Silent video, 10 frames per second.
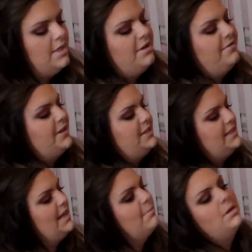The first
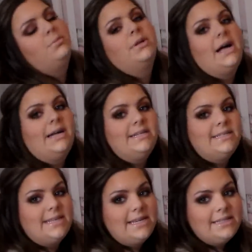thing I'm going to pull out
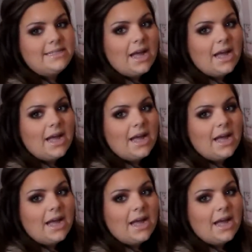is this.